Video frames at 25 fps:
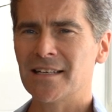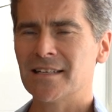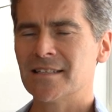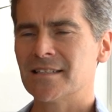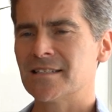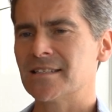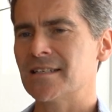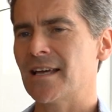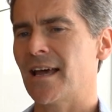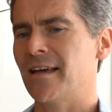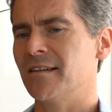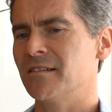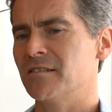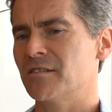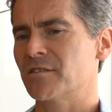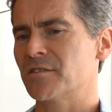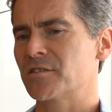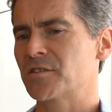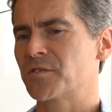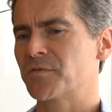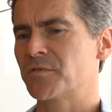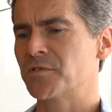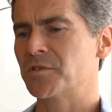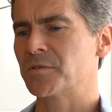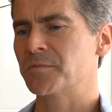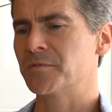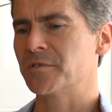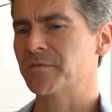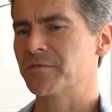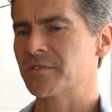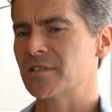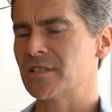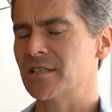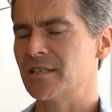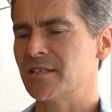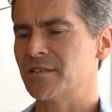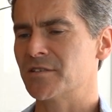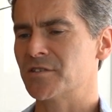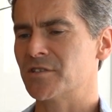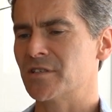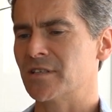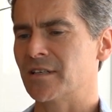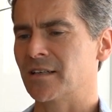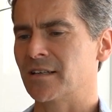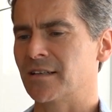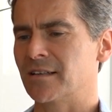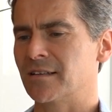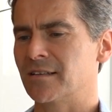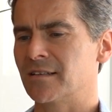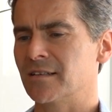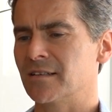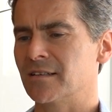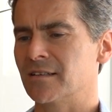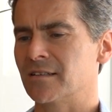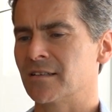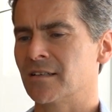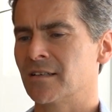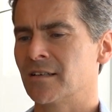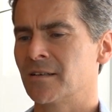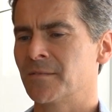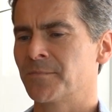intense form of teaching that